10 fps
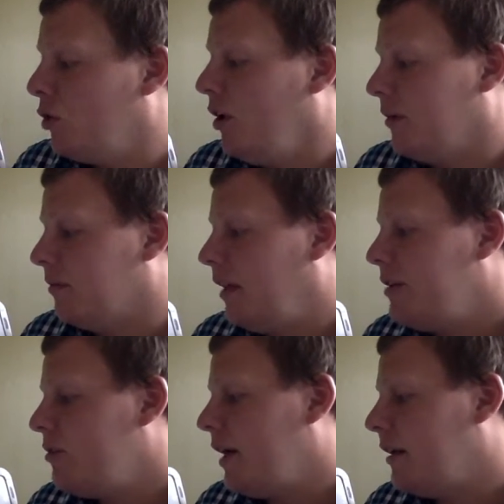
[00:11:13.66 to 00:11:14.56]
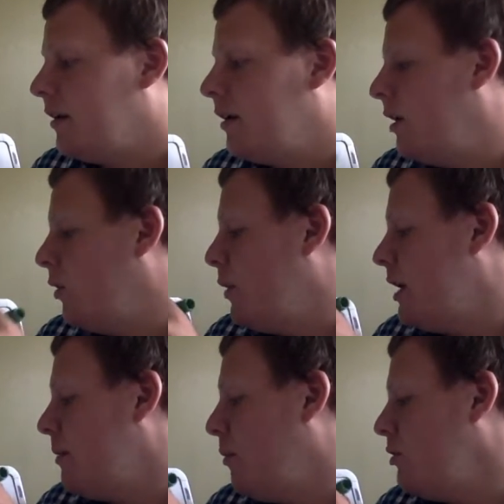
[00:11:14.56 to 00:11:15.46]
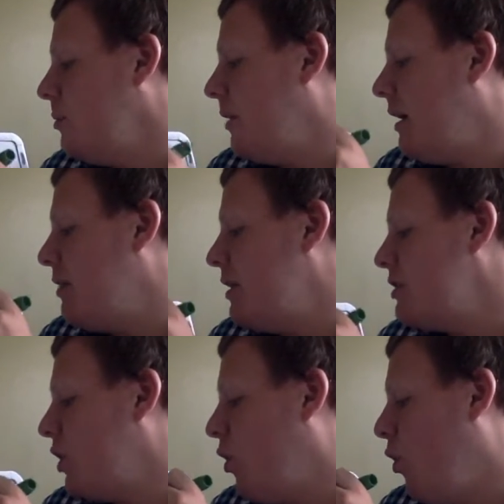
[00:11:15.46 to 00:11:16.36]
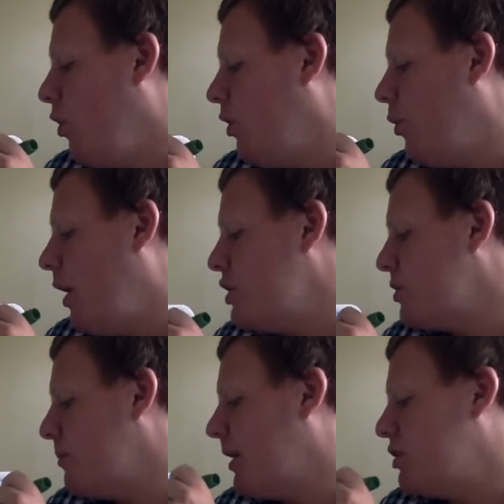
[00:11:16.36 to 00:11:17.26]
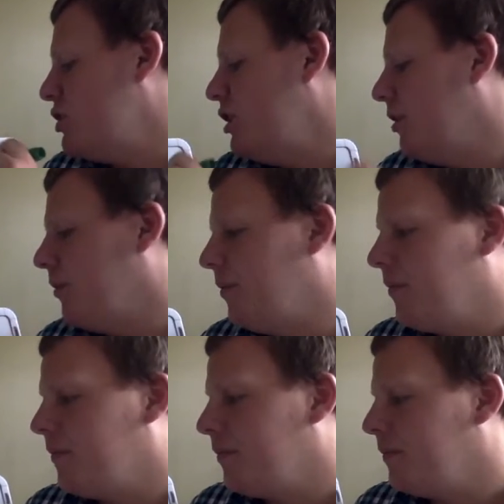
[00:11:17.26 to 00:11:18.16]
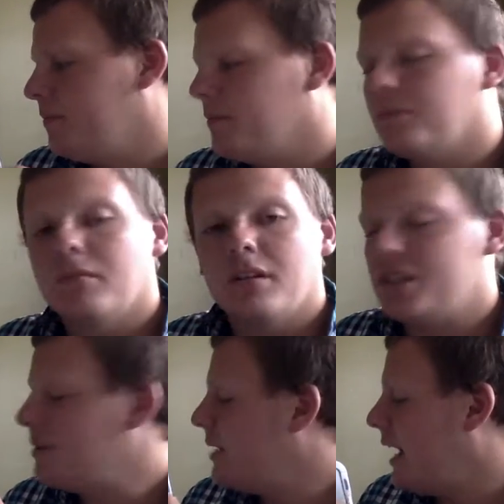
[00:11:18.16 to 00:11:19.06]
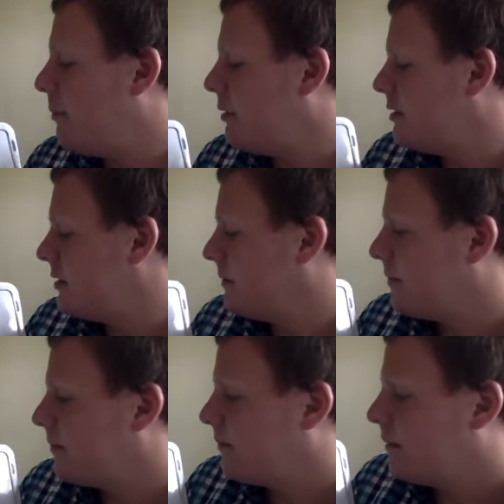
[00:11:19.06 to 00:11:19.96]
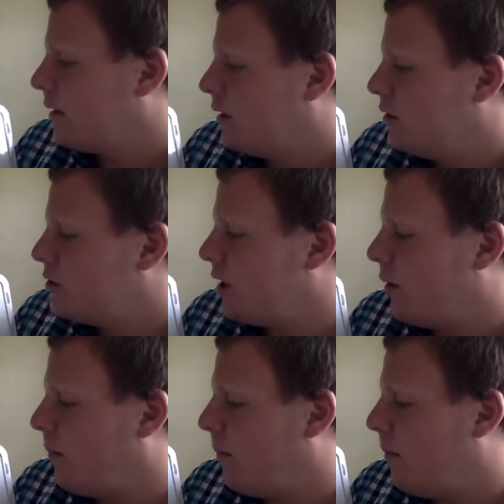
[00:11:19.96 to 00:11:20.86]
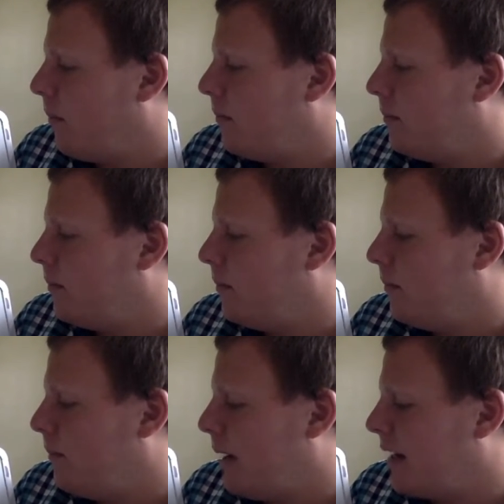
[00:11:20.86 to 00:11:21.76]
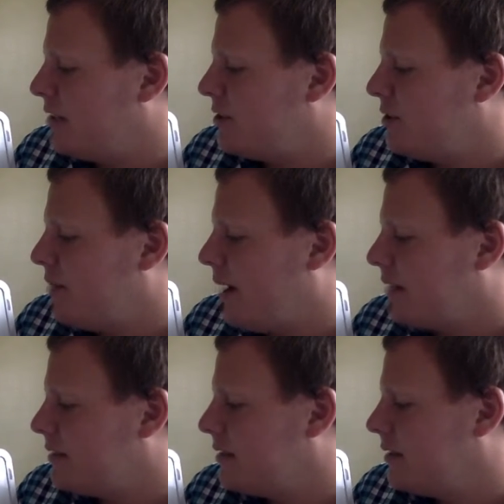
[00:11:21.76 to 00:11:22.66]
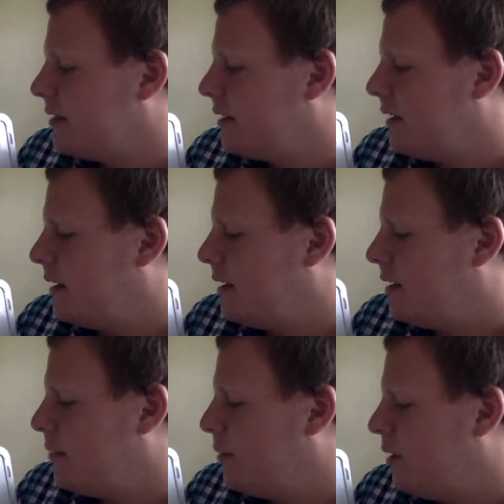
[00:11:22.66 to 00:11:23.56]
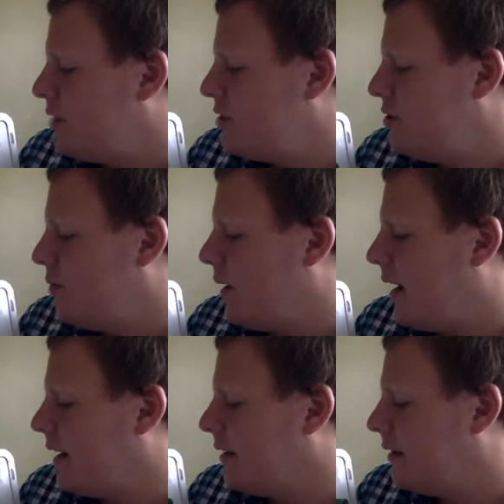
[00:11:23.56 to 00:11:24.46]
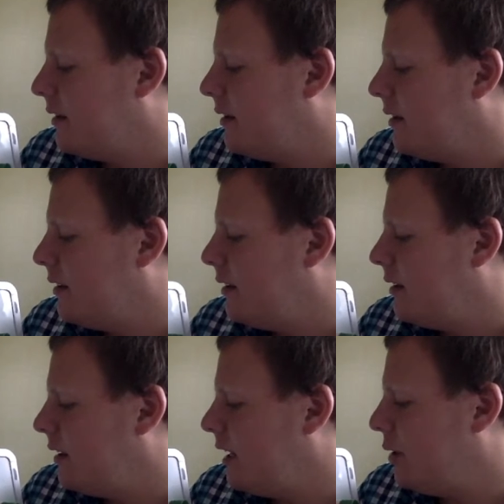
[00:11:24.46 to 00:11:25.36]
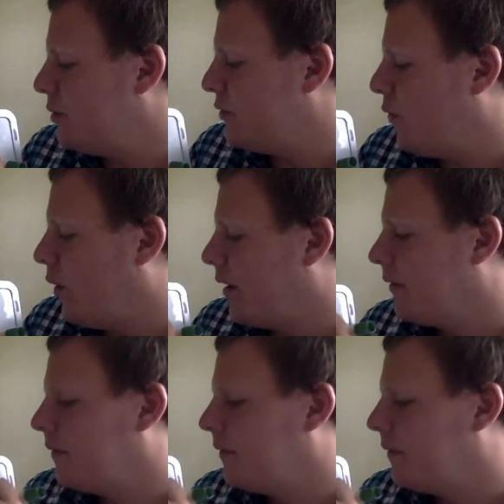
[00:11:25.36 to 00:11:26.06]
Good, that's great. We can multiply this whole equation by 2. Let's see what happens. So, minus 2x plus 2y equals 4.